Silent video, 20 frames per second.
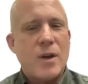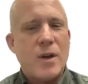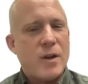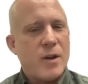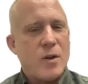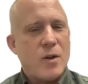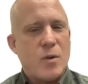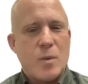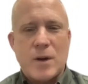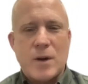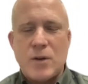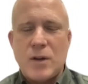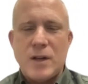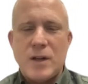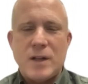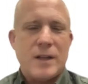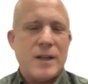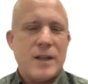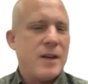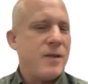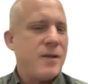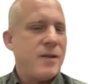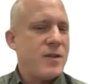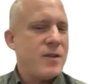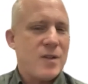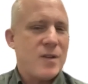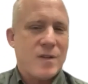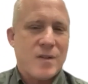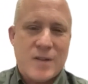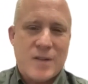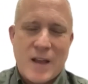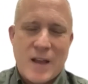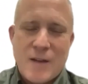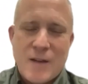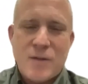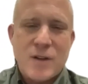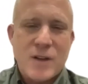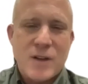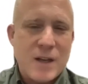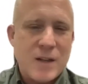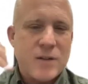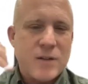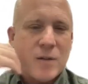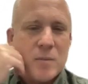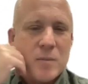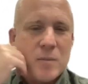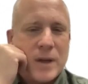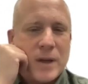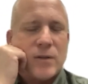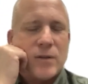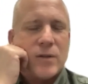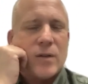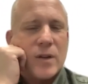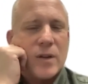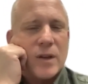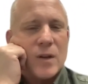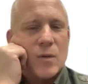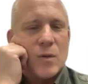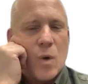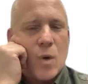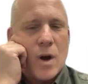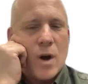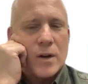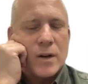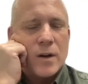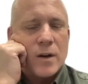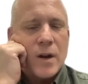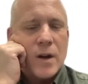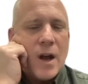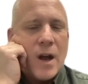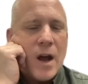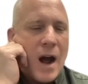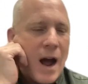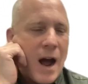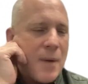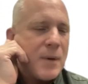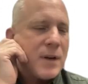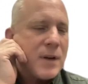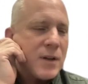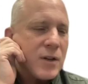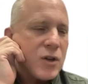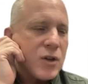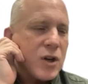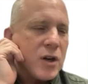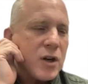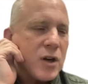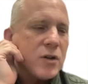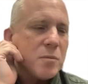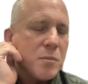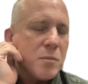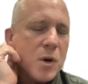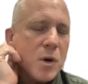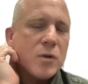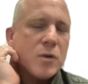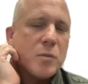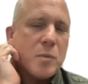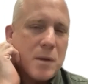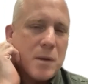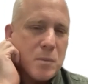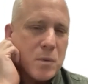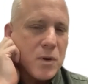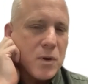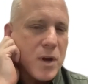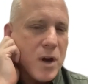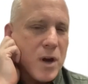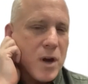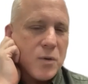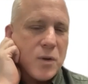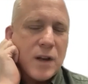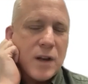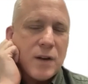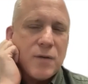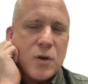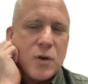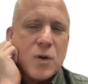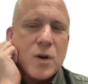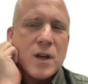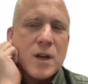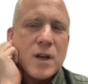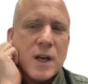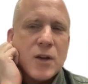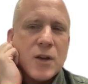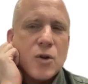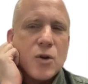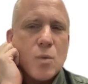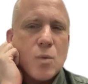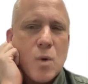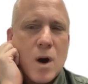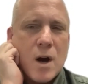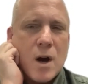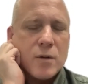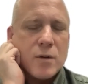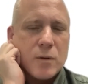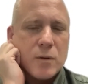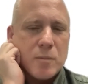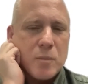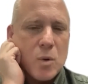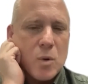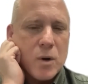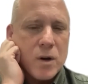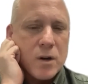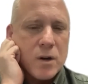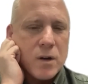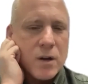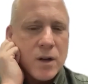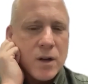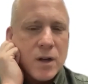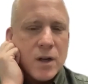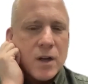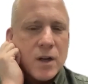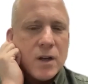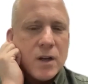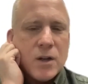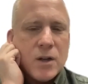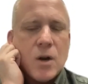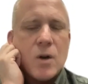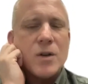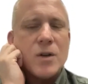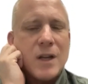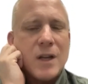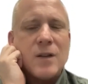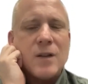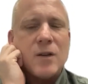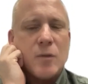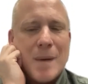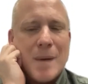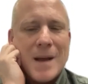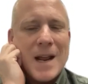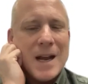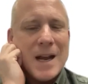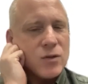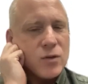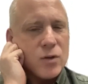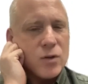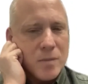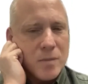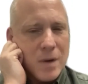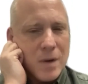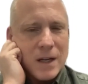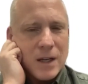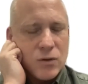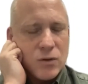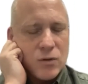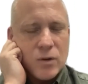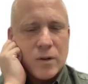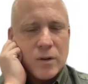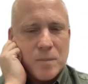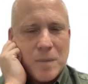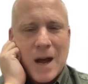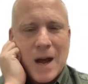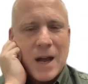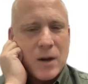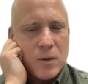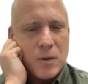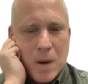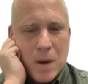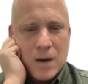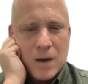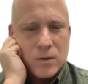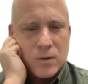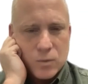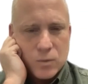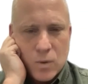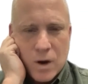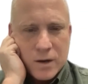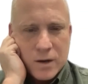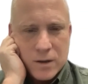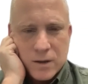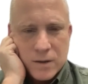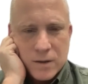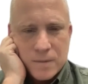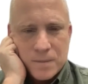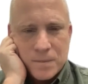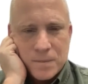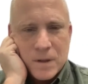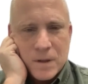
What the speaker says: Where do you live? Is it safe to get someplace to get water? I would encourage most people though that if you can get your water report, you don't need to spend extra money buying bottled water.